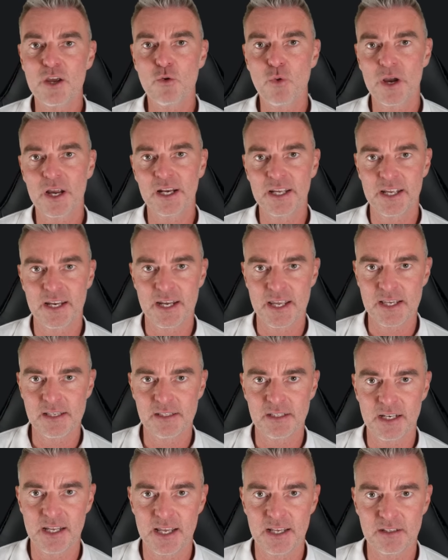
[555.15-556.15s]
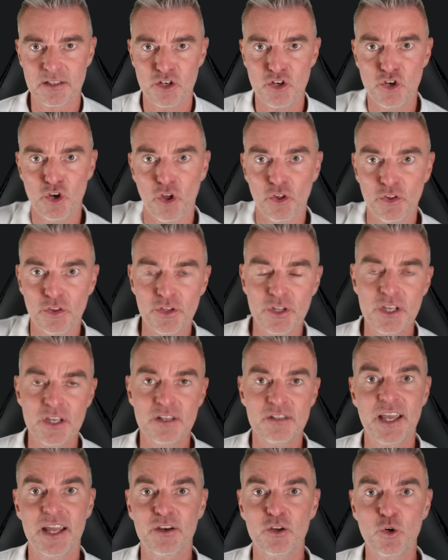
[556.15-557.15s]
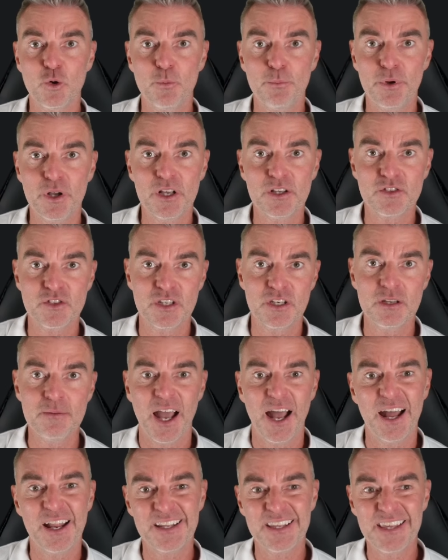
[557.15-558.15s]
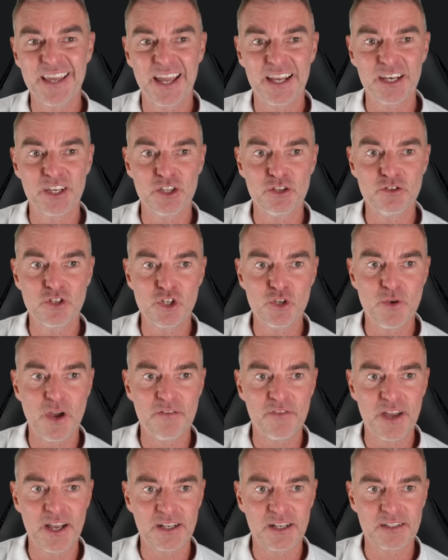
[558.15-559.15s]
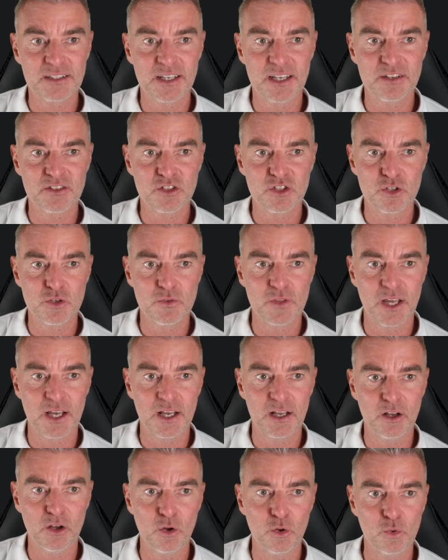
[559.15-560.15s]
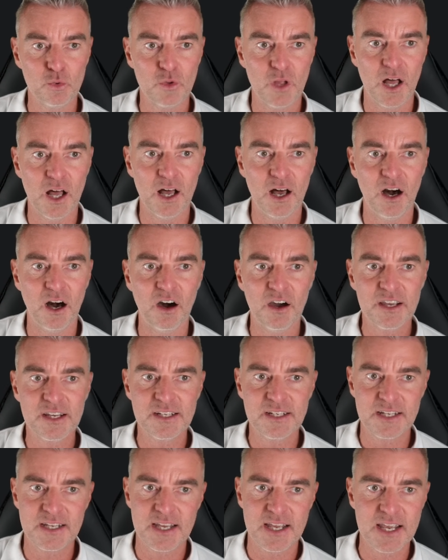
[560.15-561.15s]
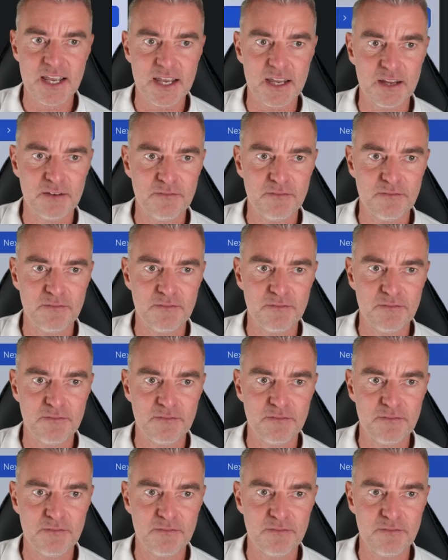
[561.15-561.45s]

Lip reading: quickly and easily as a non-technical person. And again, you do have access to that whole IDE